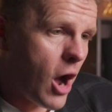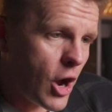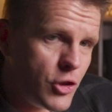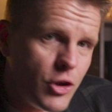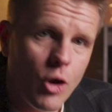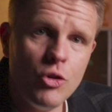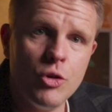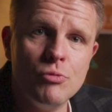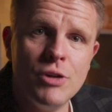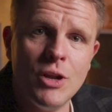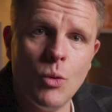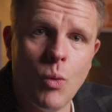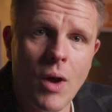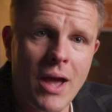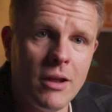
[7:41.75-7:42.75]
I know them really
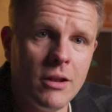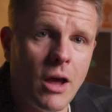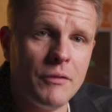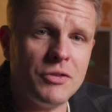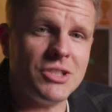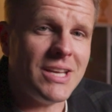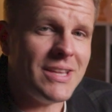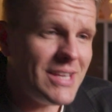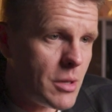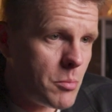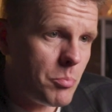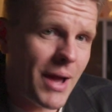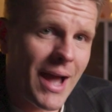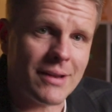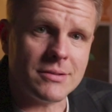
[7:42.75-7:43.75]
well. I've seen the
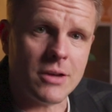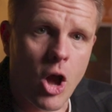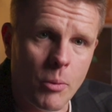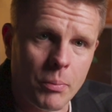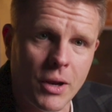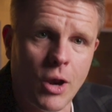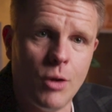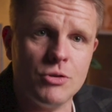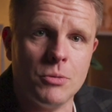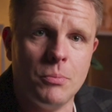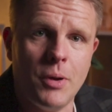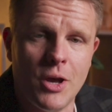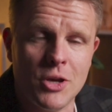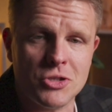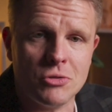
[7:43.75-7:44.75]
impact up close and
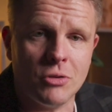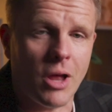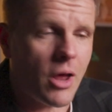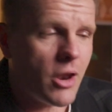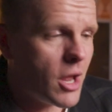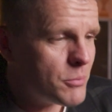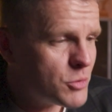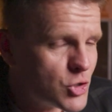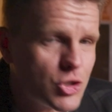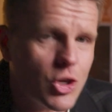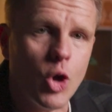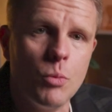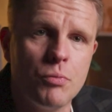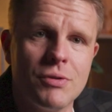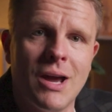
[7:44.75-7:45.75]
personal, and I'm
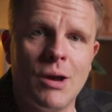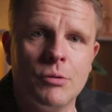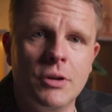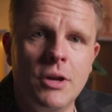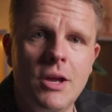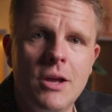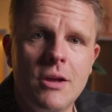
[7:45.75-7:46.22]
so proud